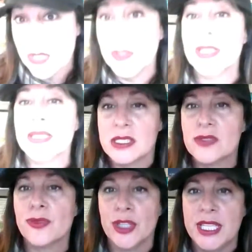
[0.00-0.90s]
to it because it's
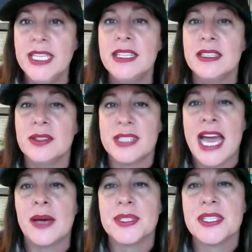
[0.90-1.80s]
free, you know, it's
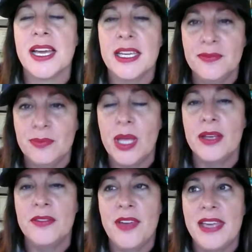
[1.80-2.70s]
outside
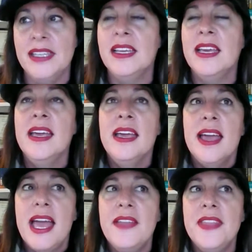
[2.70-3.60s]
event.
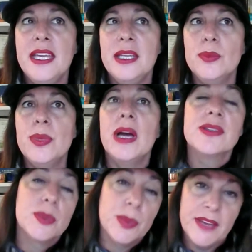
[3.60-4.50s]
And then we
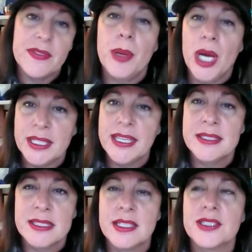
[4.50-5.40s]
also will have the
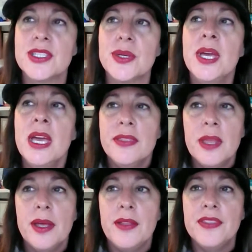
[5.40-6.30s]
podcast there. So
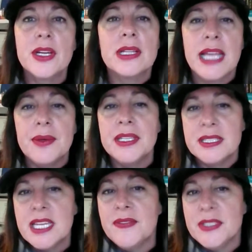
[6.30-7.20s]
they're allowing us
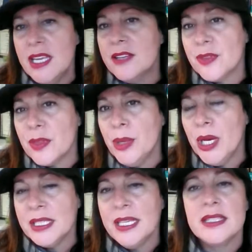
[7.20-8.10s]
to have a tent for the
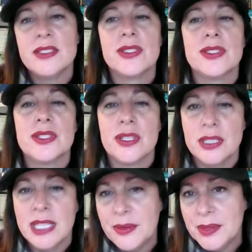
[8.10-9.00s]
podcasters. They're
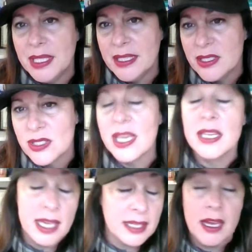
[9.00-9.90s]
allowing us
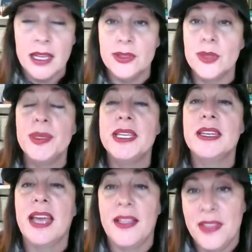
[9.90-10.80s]
and Kyle Newman,
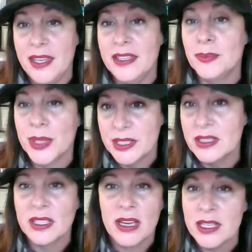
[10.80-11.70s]
and then bring
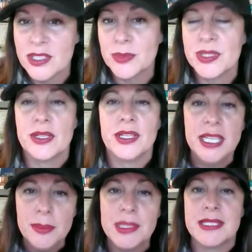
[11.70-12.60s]
the customers there and
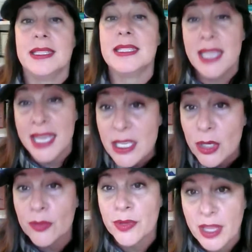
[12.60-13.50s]
kind of basically take
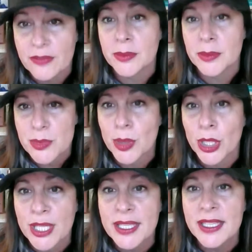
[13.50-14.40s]
over that farmer's
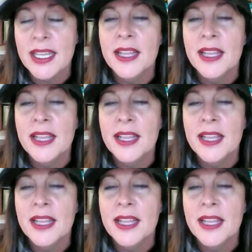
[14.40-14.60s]
market